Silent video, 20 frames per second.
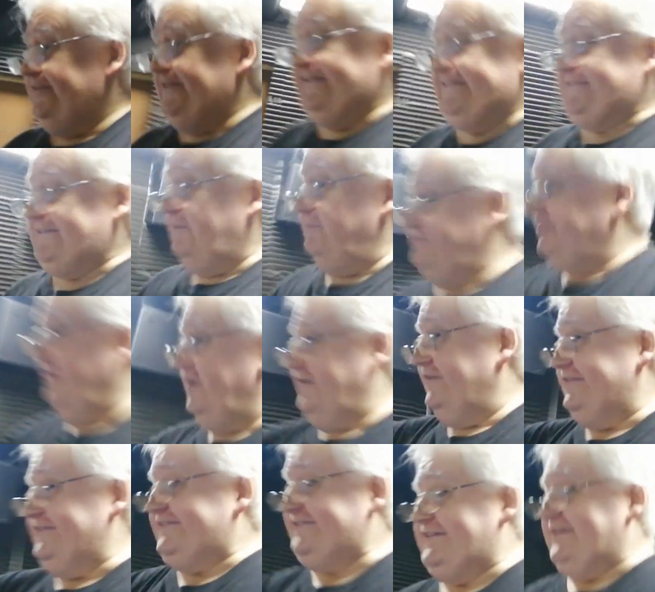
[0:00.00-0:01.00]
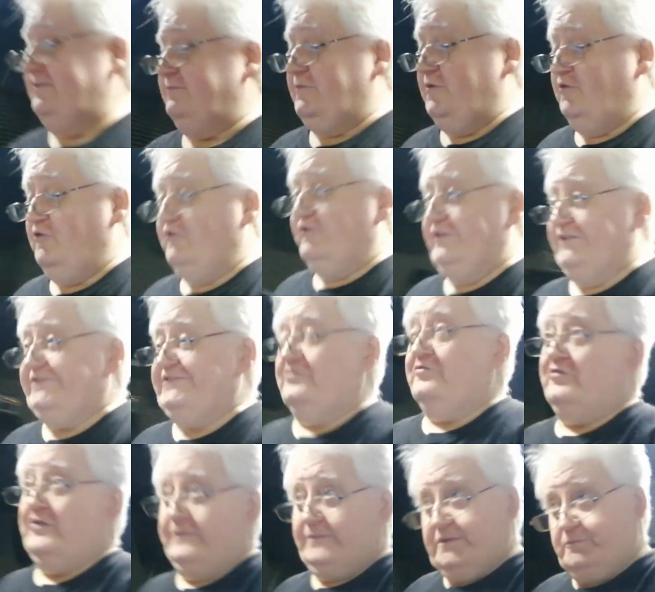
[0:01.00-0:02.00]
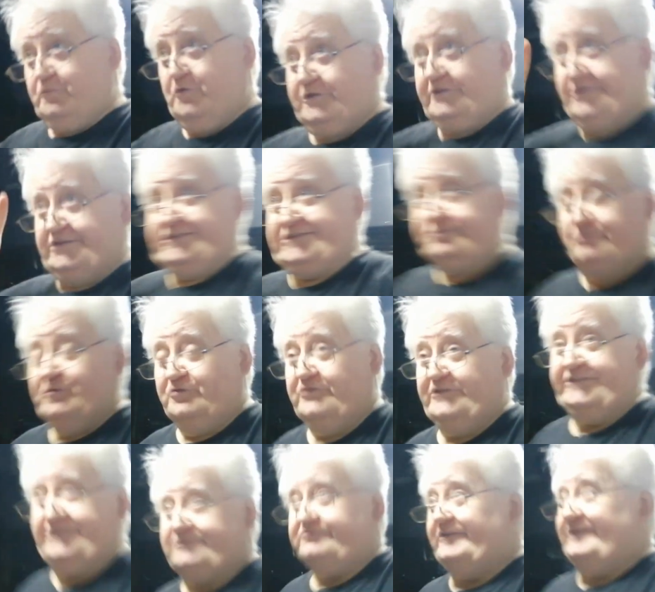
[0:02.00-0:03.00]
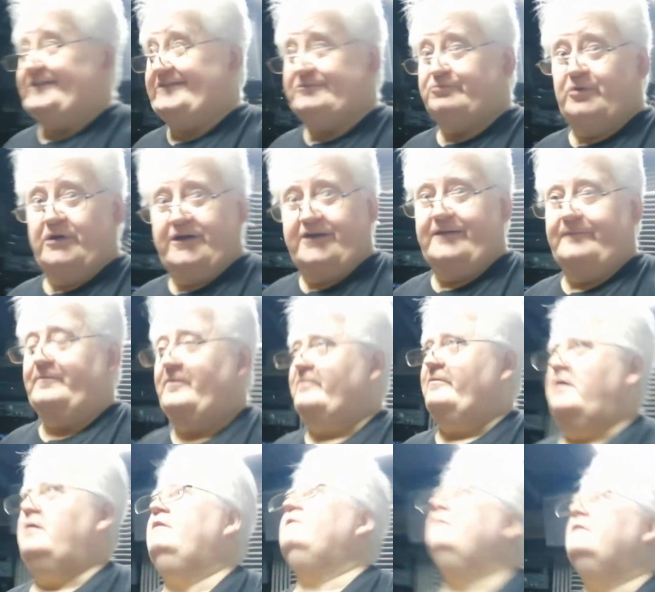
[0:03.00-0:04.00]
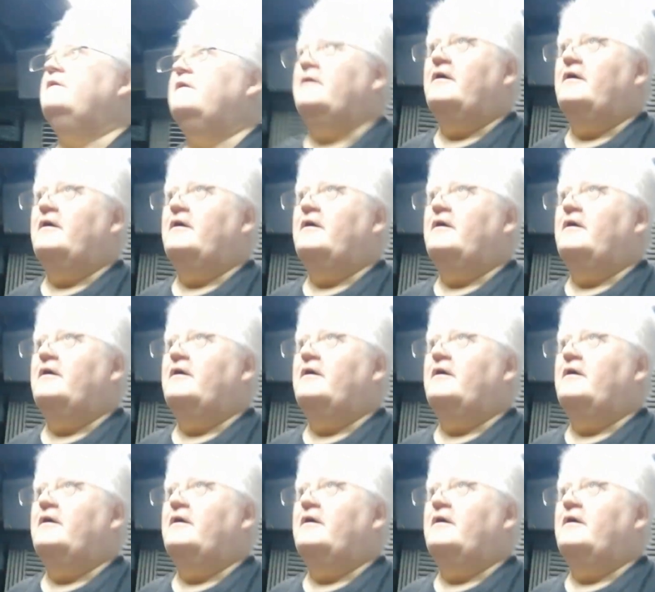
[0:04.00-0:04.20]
There's some part of the cinema auditorium in one of the smaller screens where oh,